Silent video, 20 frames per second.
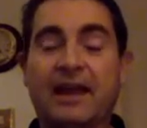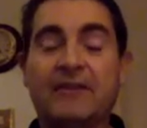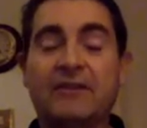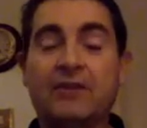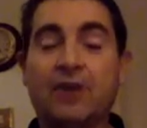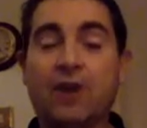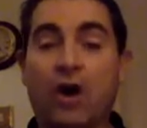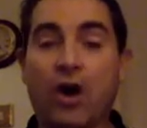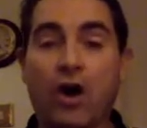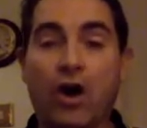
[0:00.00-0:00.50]
And
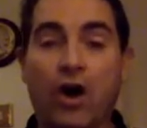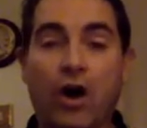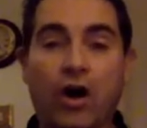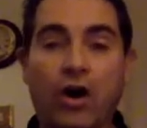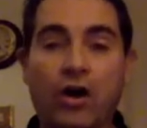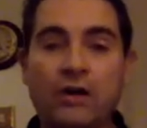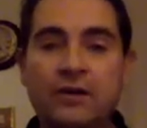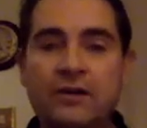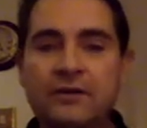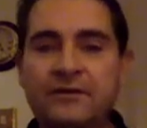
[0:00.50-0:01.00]

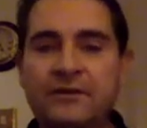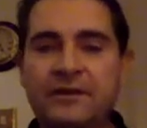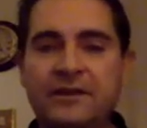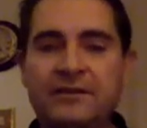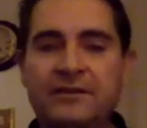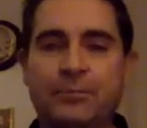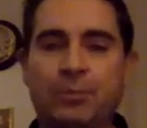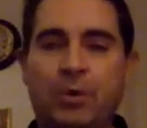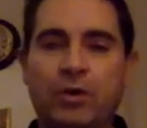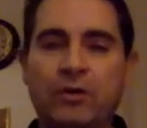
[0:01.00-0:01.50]
all of
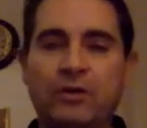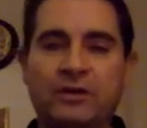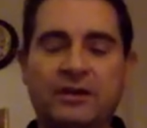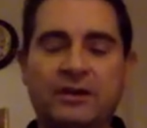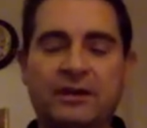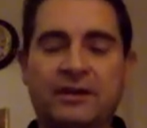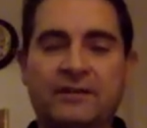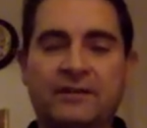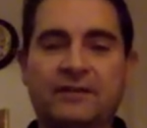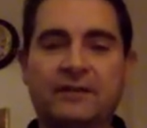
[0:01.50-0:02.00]
these
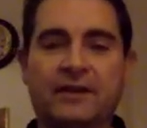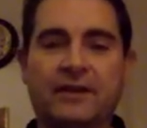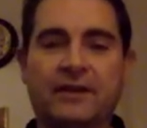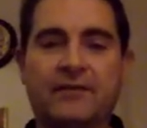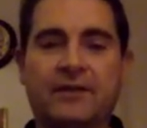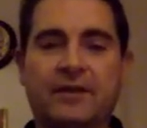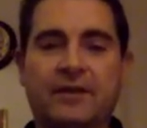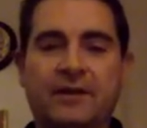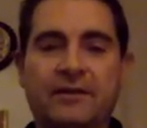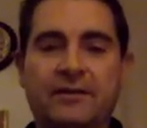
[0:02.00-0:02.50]
bottlings
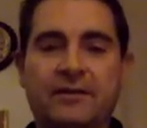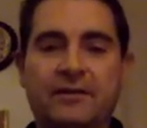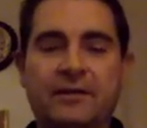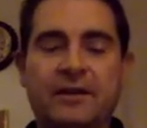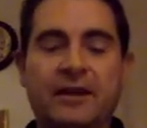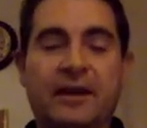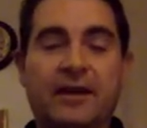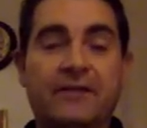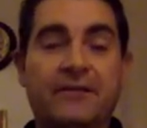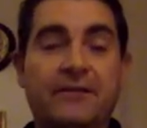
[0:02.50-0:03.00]
have a
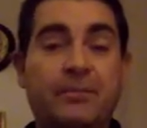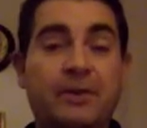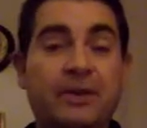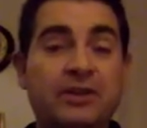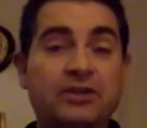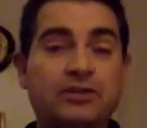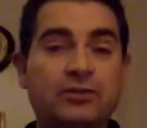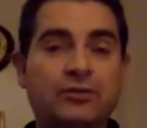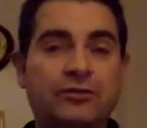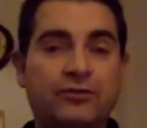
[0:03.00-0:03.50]

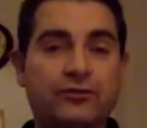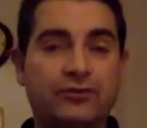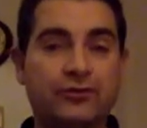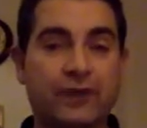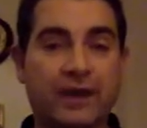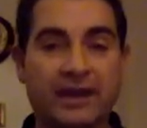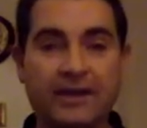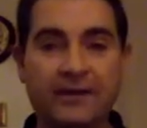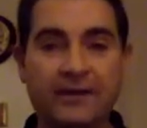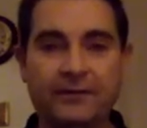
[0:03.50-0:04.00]
special
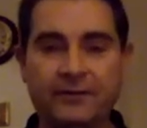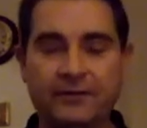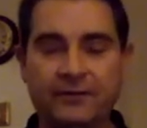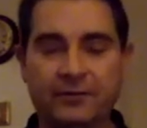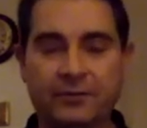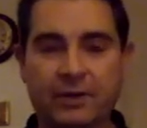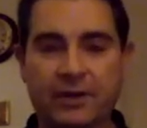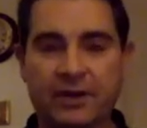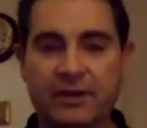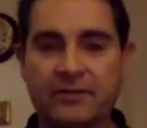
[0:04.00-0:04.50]
strength
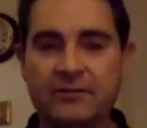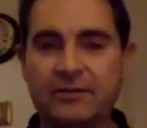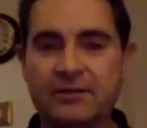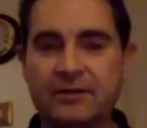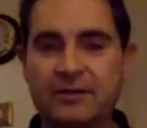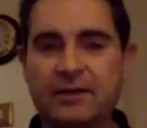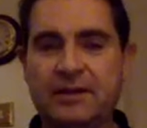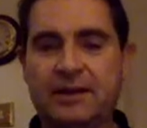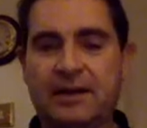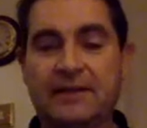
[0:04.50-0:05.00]
as well,
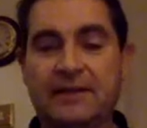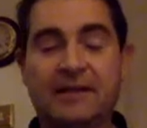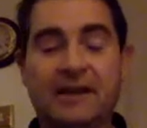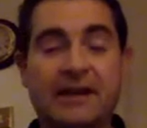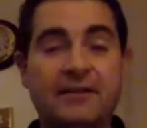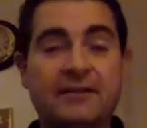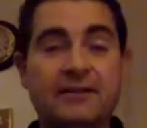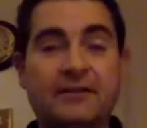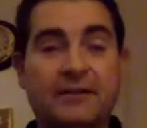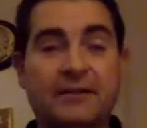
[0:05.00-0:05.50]
an
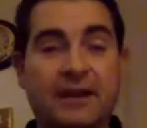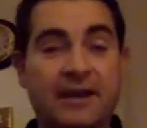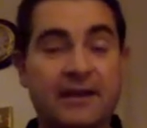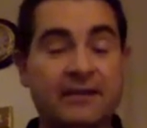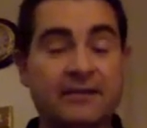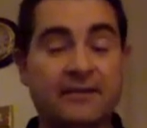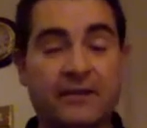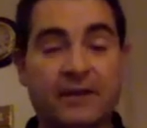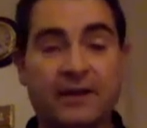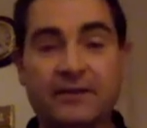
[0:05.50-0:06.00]

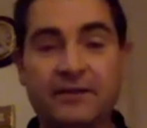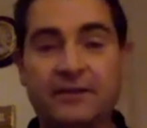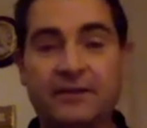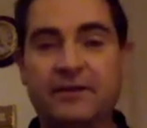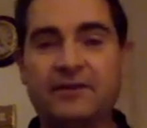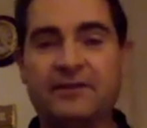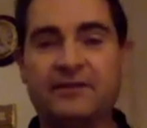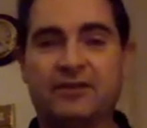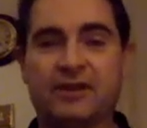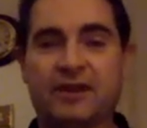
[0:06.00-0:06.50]

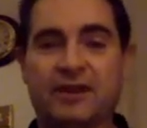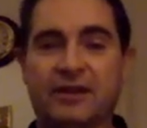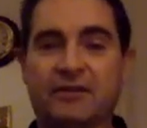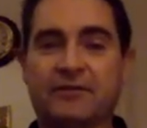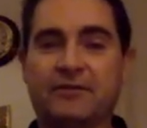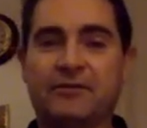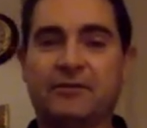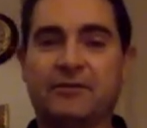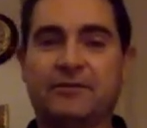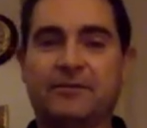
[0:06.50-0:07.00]
anniversary strength.